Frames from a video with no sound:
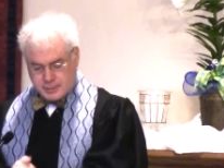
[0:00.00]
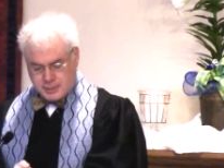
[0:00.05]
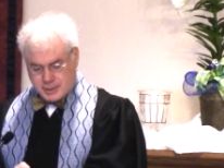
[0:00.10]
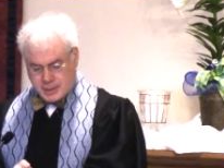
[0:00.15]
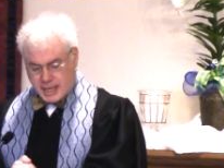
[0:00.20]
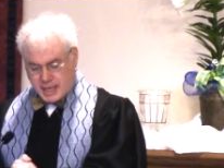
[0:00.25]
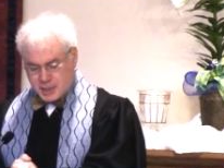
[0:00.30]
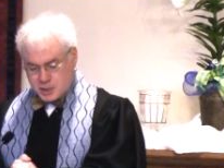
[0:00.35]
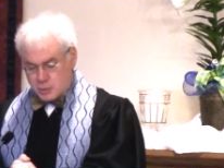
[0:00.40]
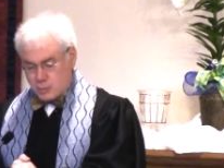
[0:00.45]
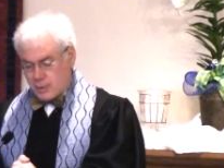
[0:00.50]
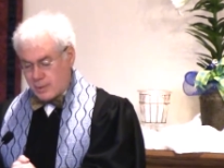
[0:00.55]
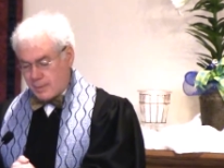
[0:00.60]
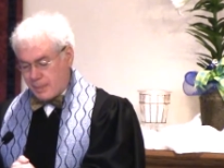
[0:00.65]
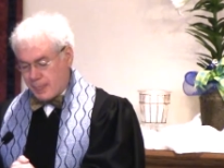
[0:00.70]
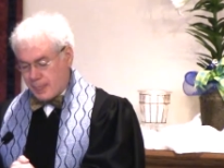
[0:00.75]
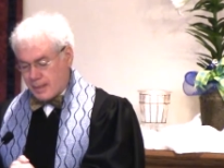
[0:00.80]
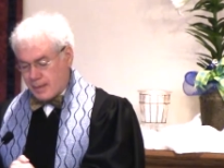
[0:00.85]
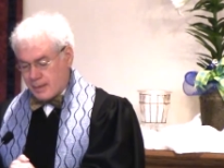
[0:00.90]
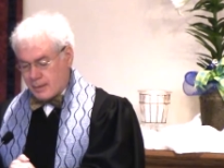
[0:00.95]
Yahshua
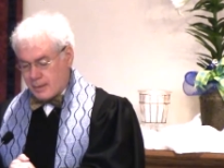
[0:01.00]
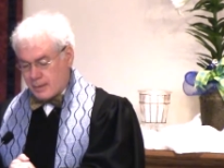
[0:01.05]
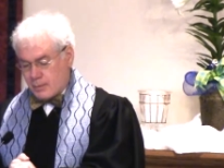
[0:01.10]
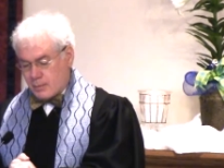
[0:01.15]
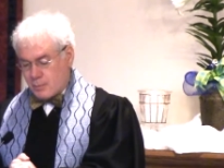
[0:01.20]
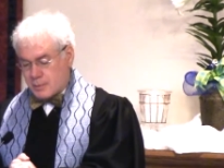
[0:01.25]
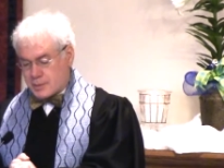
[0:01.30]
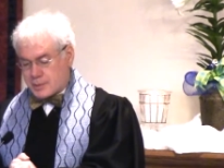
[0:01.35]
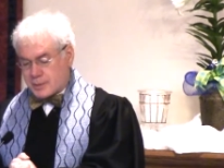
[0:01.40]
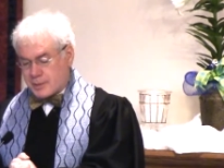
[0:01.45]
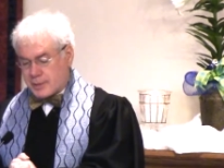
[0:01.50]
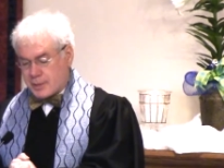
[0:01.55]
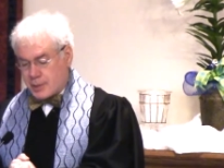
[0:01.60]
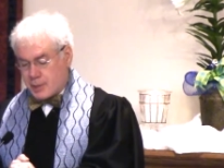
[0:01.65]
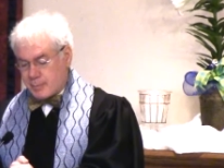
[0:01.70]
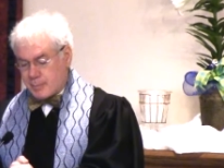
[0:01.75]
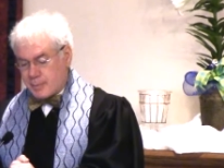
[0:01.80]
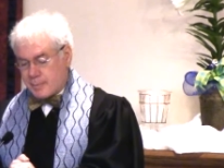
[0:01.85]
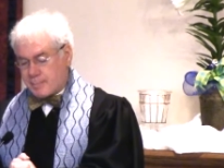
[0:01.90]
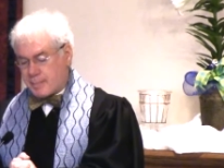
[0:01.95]
was a
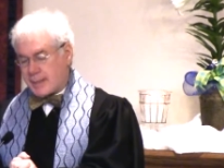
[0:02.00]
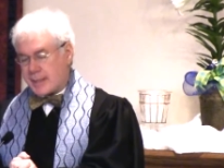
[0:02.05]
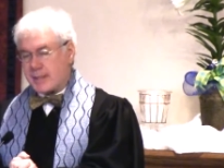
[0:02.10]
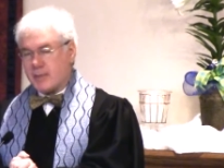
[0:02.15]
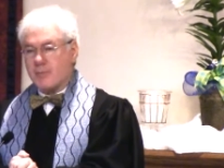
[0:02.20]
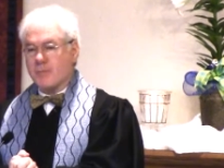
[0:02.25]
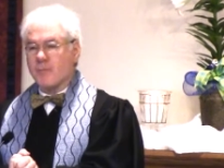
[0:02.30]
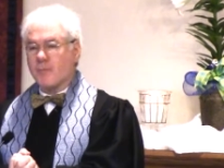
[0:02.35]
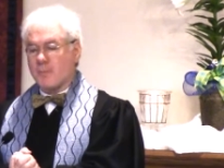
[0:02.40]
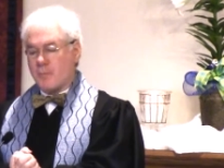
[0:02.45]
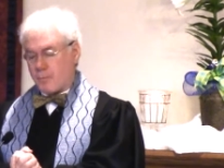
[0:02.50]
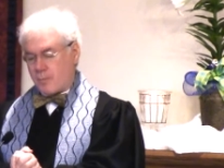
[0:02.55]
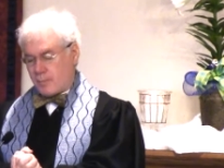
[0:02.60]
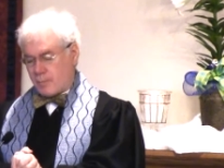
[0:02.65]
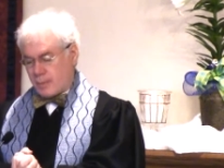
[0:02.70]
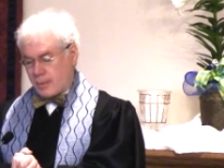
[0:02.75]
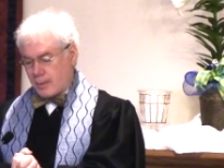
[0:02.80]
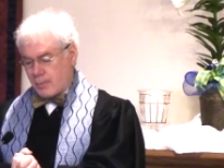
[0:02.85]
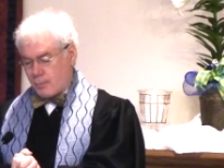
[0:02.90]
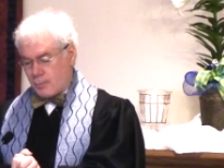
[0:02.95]
human being
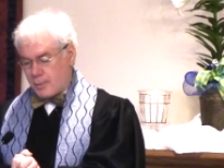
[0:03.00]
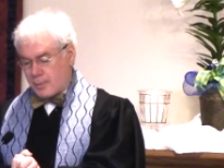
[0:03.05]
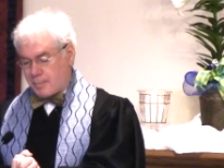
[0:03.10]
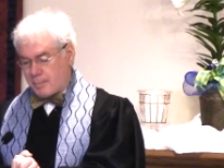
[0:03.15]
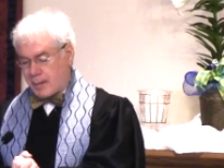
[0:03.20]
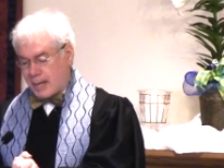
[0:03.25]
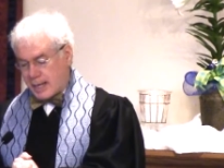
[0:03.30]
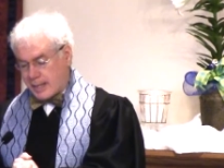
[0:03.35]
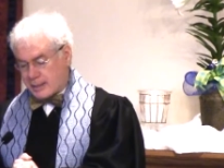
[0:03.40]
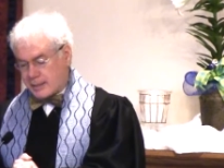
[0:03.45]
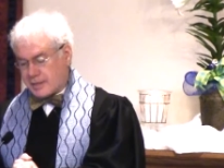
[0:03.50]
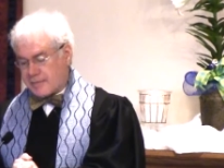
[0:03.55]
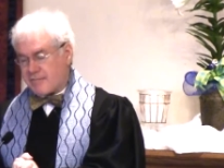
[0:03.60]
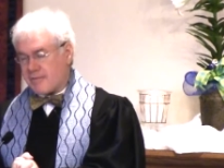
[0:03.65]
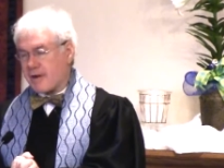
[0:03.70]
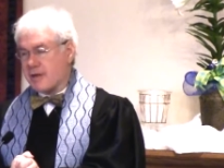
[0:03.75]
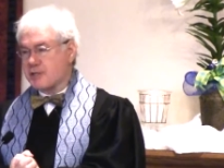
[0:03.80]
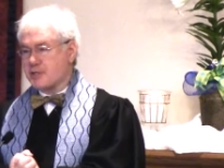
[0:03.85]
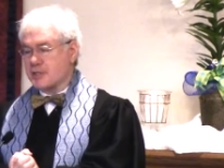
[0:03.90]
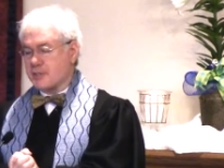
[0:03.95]
with bodily
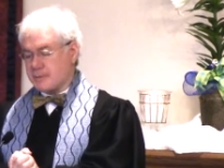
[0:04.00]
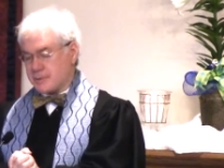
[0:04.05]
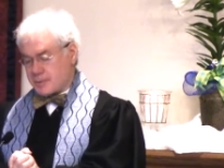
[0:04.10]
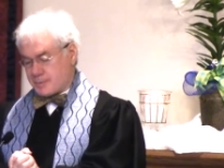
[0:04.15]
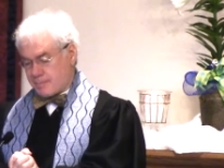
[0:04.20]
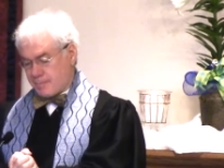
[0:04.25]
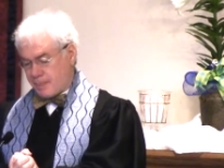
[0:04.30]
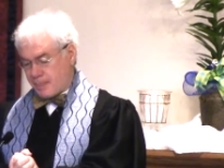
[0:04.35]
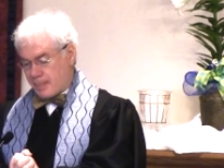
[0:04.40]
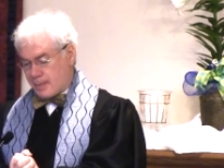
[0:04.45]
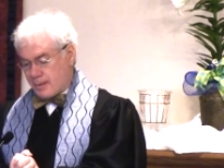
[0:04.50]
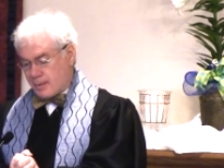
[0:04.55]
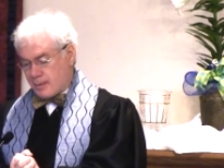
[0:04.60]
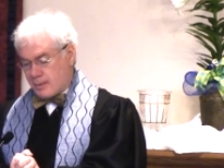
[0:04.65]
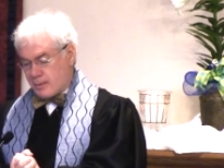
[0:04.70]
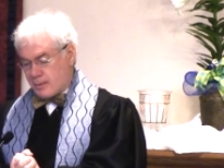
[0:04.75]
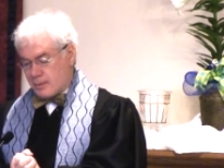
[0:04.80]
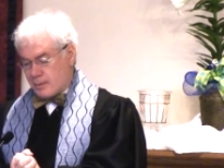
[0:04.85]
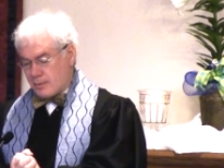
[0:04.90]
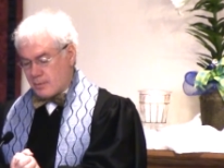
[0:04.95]
functions,
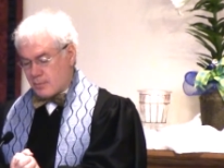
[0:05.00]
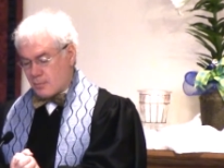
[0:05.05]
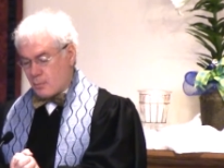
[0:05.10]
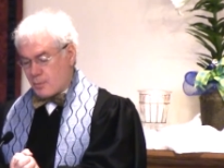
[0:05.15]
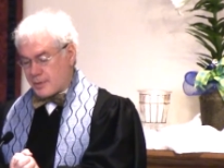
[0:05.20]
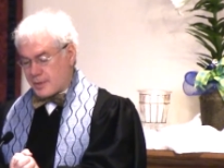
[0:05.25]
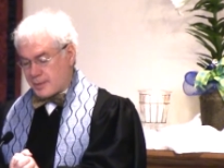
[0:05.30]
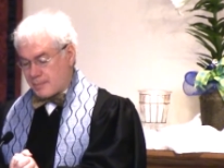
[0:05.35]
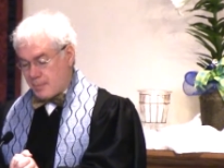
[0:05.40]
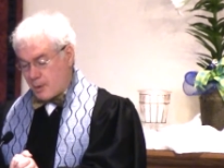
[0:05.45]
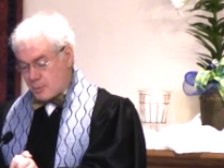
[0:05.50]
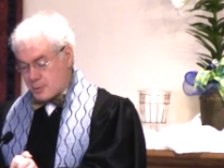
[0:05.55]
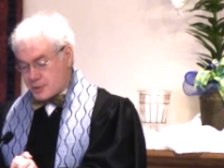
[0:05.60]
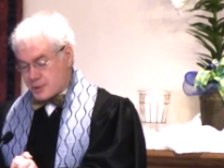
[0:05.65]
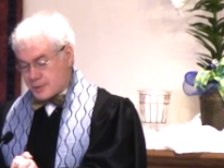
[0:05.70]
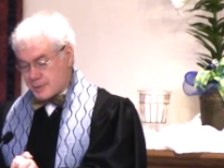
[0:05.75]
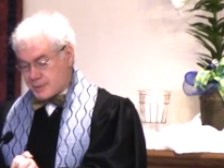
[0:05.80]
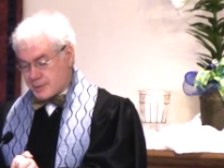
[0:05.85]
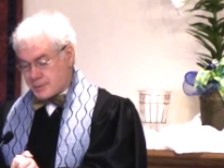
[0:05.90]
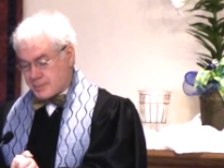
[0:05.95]
with
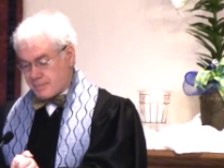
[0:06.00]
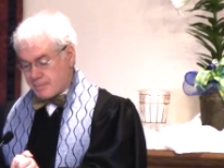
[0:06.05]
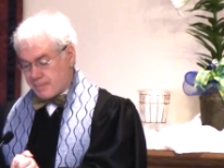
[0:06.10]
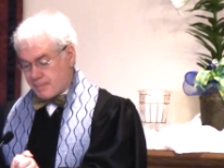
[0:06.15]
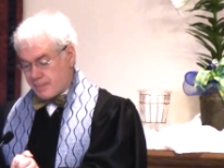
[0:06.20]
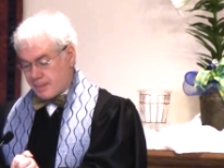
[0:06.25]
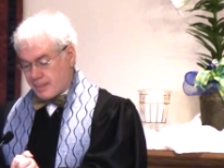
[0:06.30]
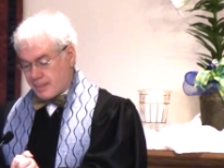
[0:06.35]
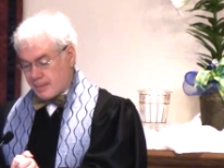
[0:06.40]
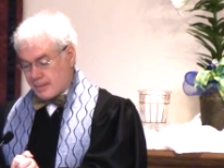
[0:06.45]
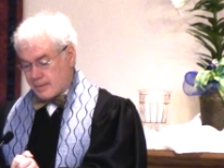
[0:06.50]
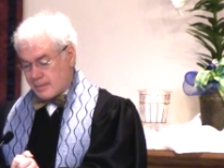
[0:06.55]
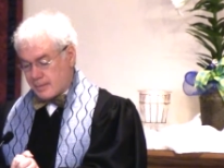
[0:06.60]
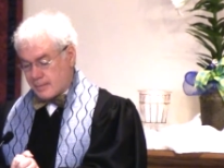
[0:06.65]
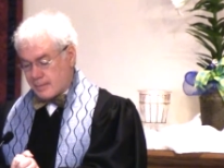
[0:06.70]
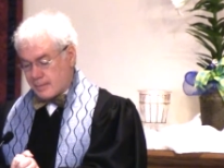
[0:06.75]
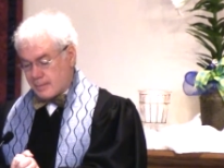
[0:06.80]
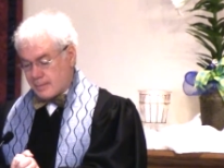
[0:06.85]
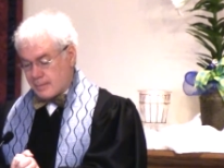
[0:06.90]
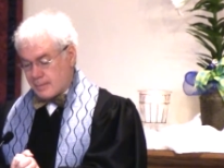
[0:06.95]
emotions
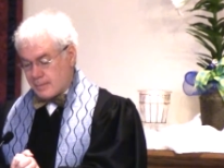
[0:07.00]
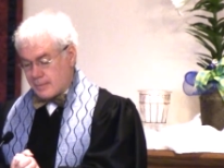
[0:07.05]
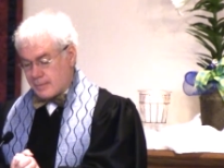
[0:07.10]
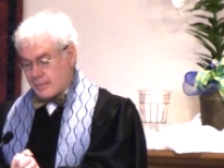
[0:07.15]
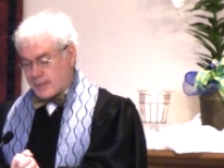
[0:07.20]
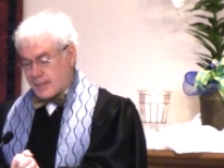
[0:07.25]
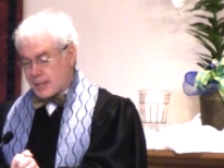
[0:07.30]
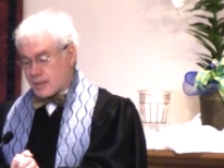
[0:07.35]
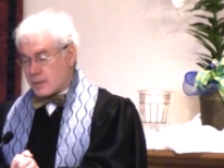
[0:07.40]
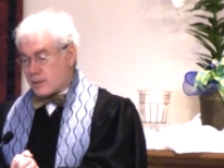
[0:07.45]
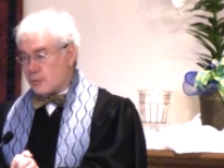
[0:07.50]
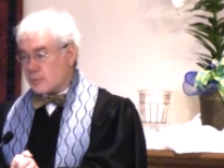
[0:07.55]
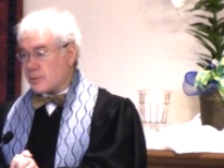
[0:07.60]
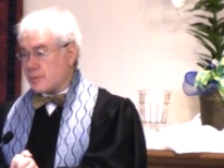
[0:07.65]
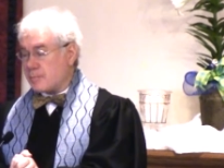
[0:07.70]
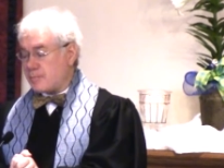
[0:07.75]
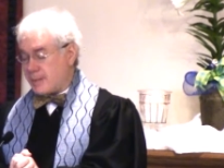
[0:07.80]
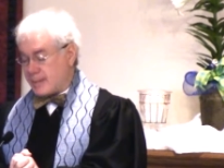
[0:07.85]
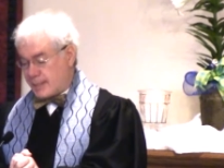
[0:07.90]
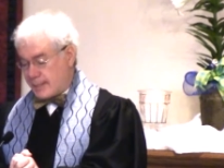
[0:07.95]
that
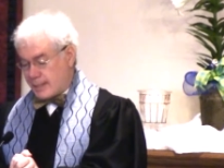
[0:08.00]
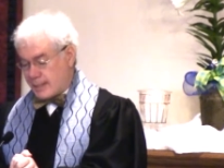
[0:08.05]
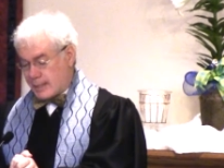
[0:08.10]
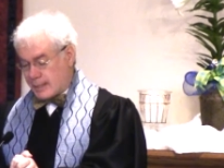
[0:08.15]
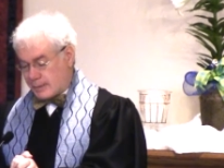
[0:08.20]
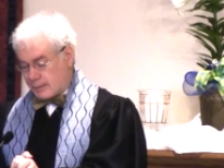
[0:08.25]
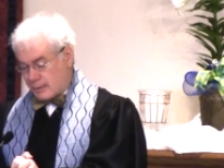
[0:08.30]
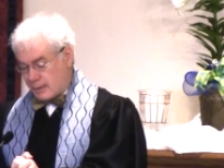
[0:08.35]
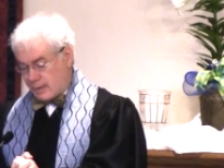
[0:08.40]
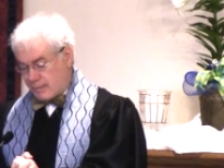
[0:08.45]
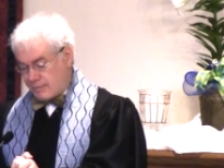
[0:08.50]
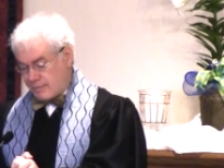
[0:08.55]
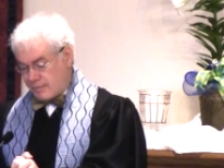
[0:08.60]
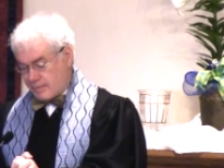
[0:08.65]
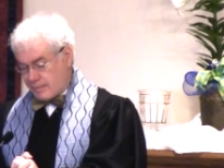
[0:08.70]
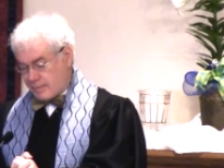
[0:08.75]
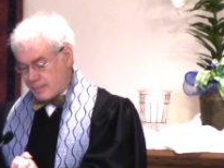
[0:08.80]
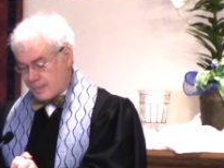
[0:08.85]
included pity and love,